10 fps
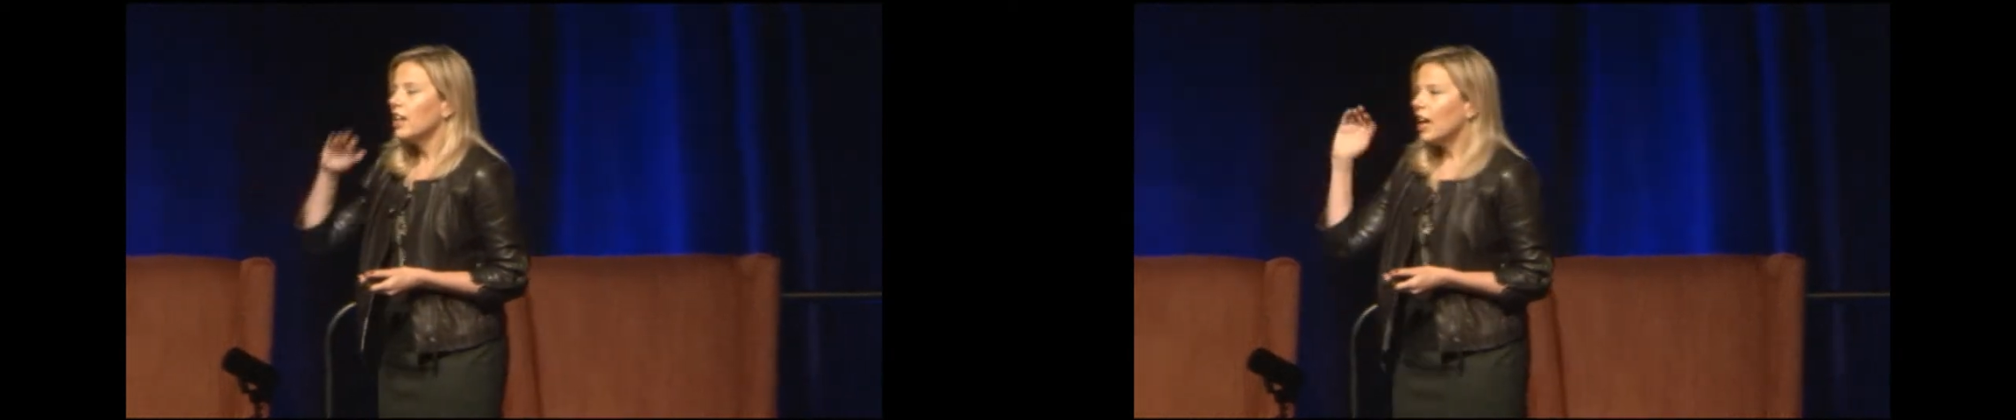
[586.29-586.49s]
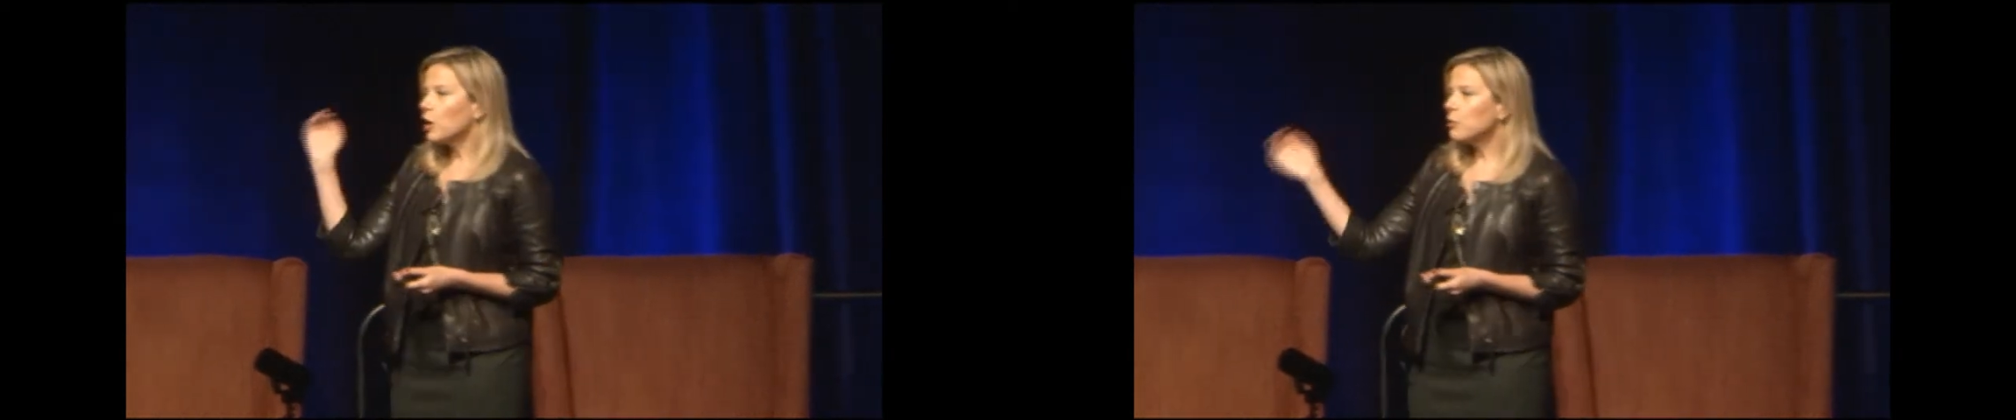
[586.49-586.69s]

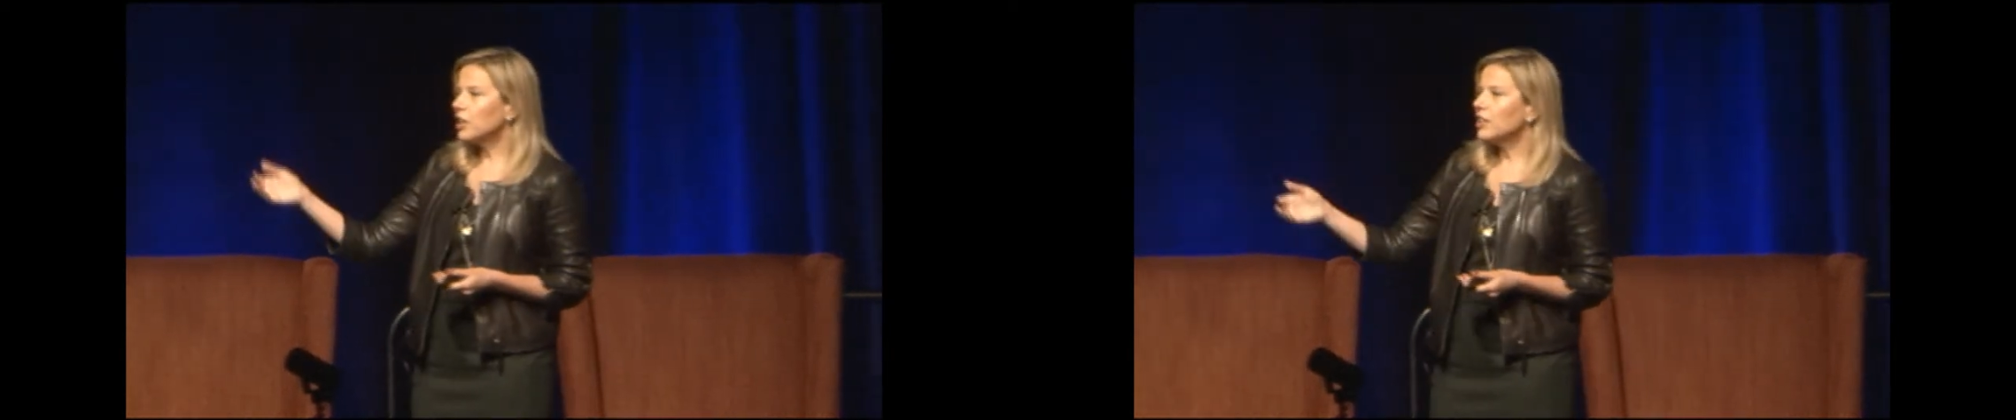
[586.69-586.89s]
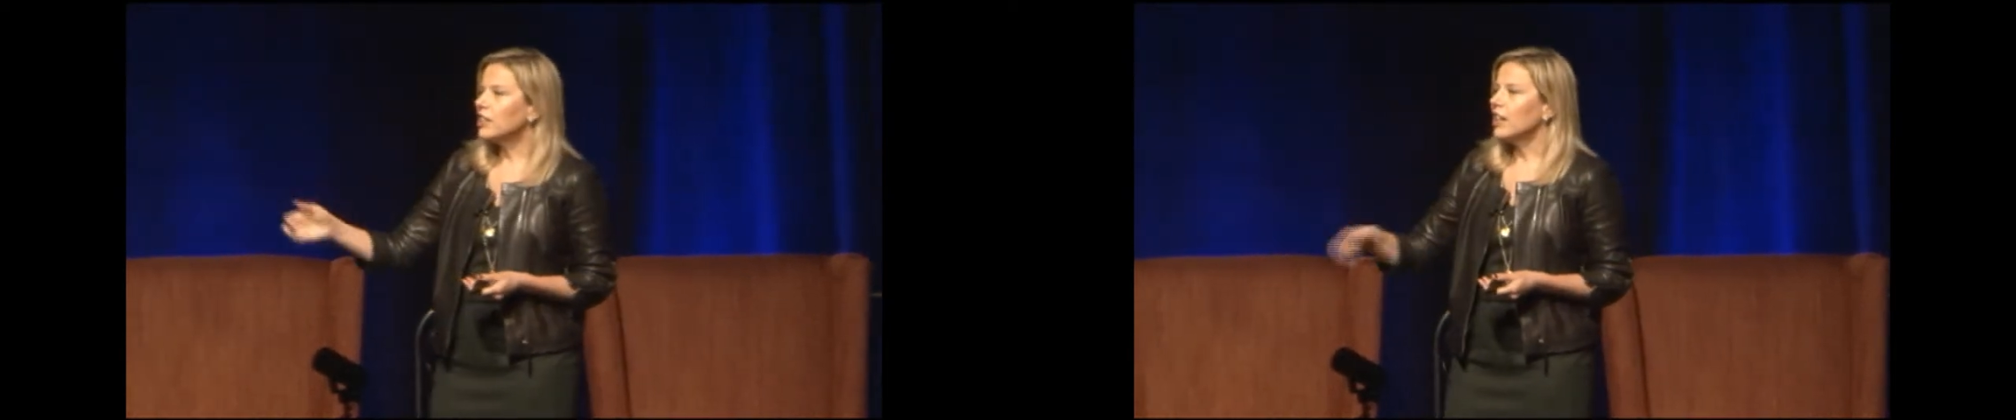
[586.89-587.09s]
How are we
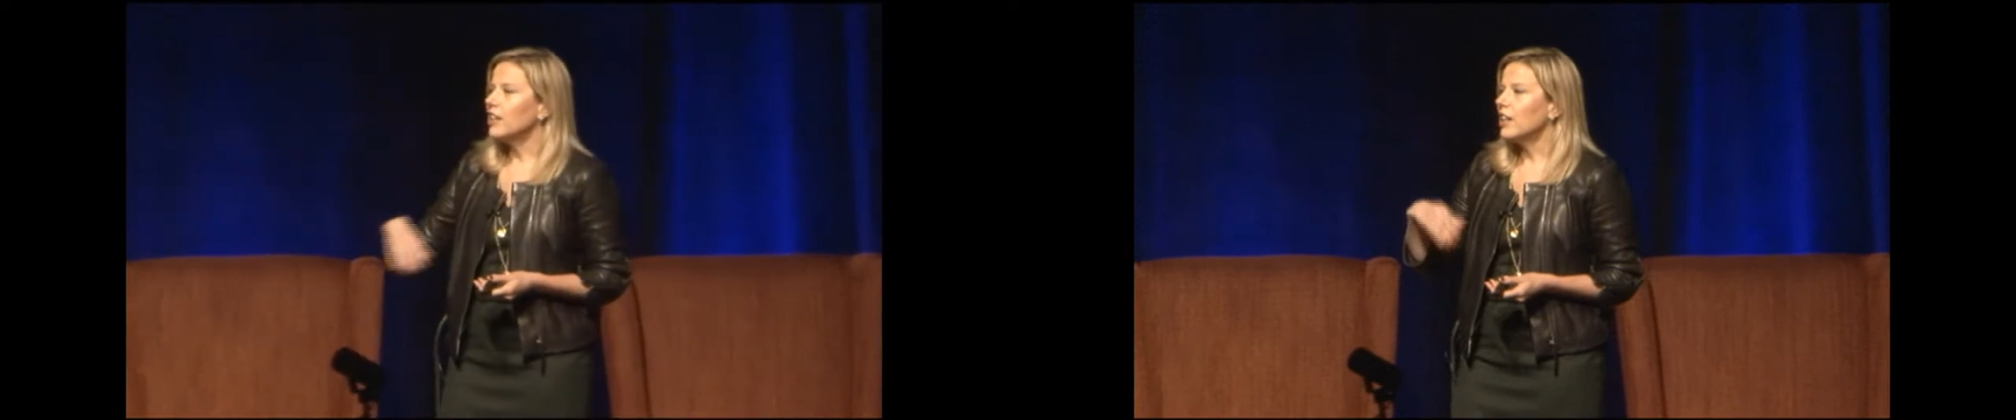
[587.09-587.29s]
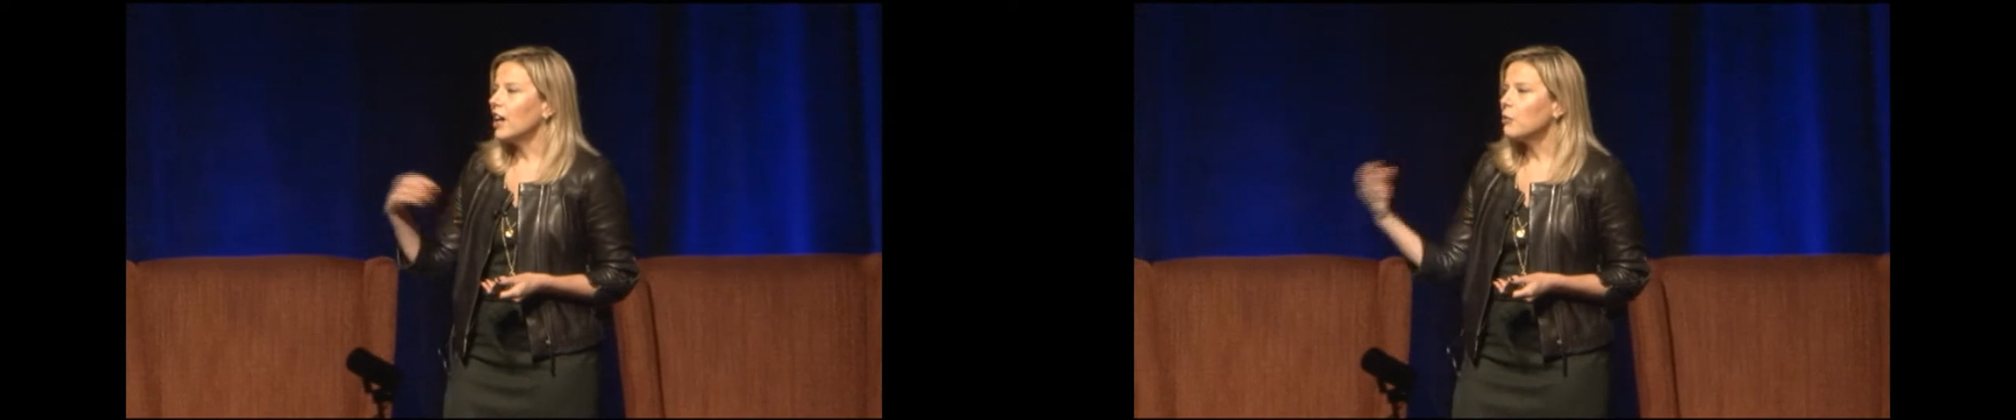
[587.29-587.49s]
going to get
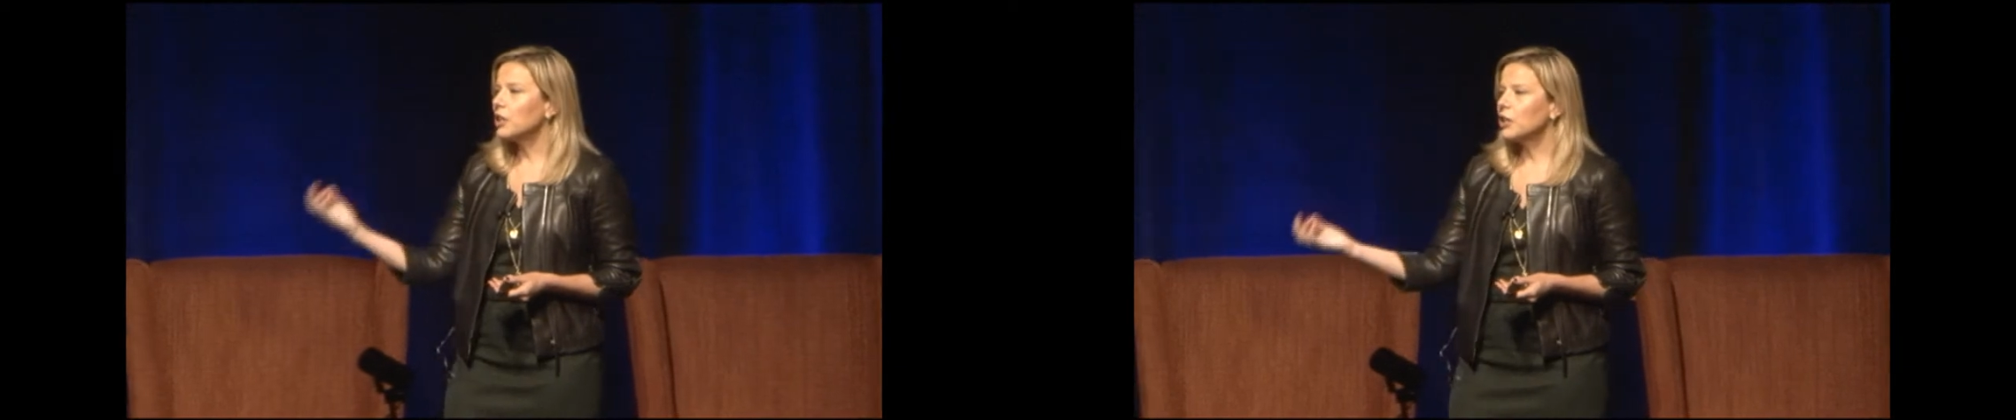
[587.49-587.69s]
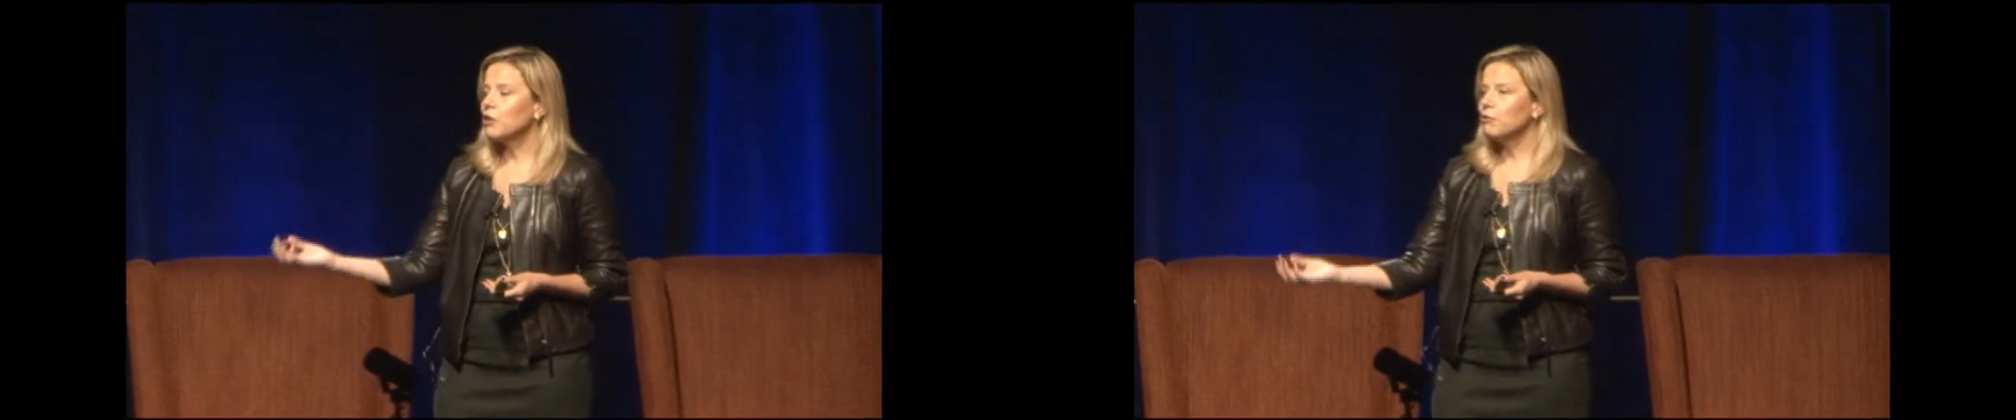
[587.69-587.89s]
it? How are we
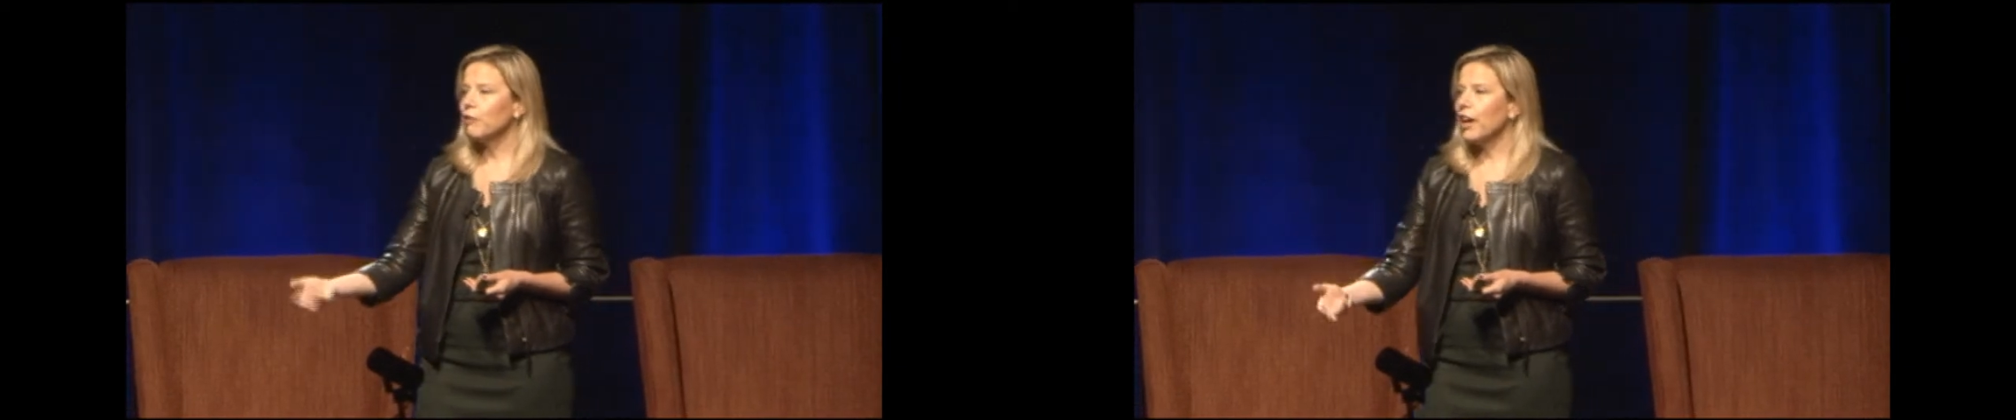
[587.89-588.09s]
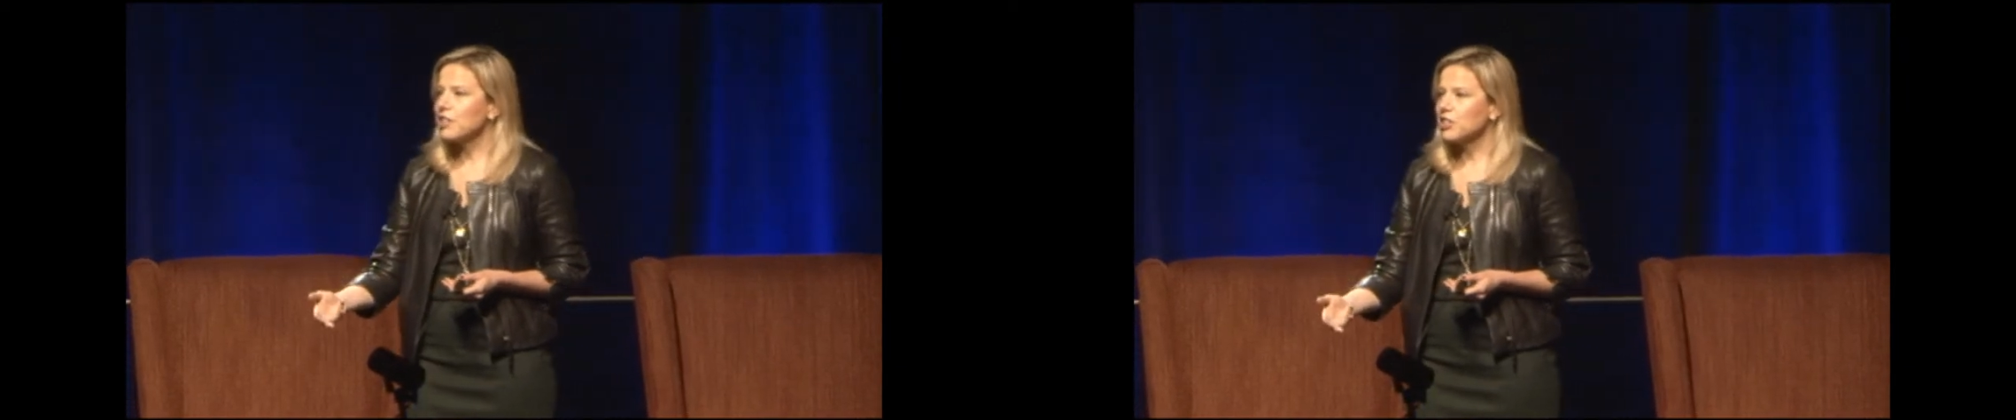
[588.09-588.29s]
going to go
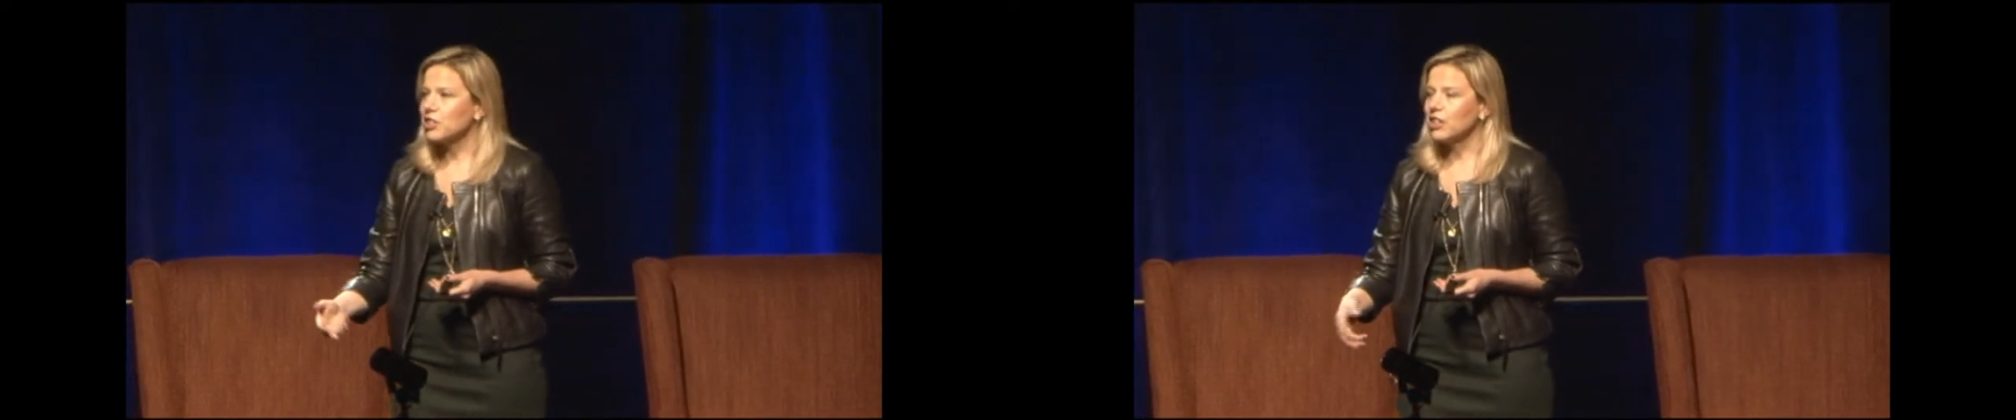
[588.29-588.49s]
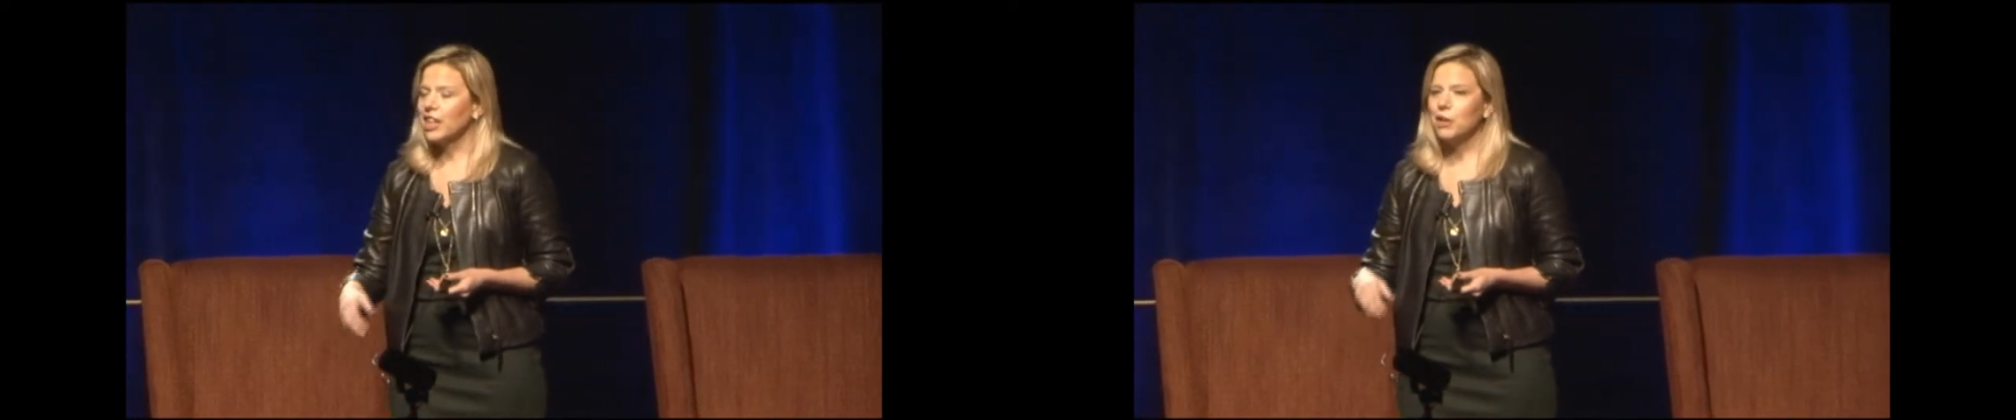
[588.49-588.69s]
faster?